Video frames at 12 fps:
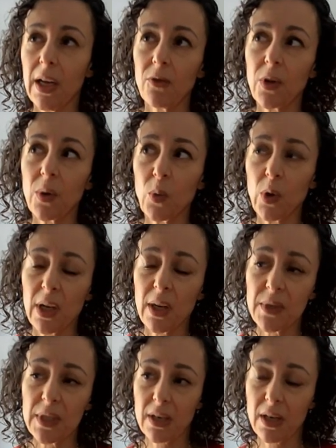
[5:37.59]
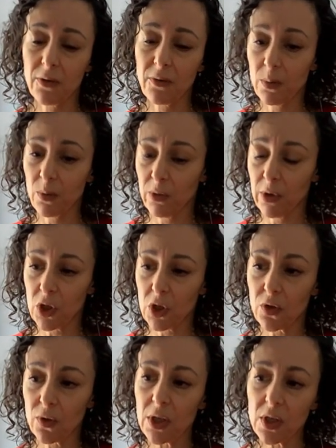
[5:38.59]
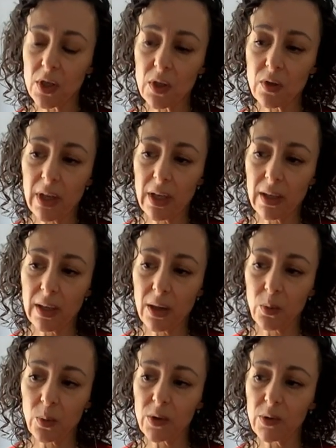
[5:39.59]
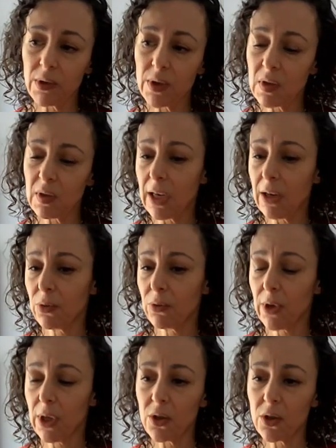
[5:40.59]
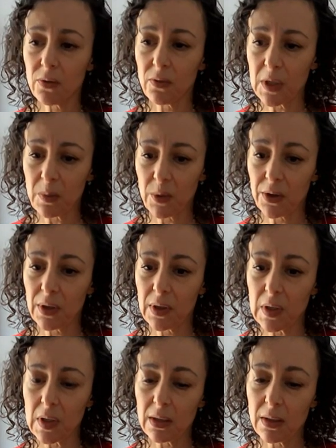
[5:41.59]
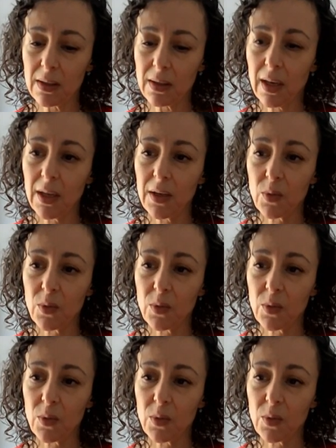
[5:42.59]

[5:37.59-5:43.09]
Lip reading: And from what I'm seeing from the registrations right now, we're going to have a range of experiences,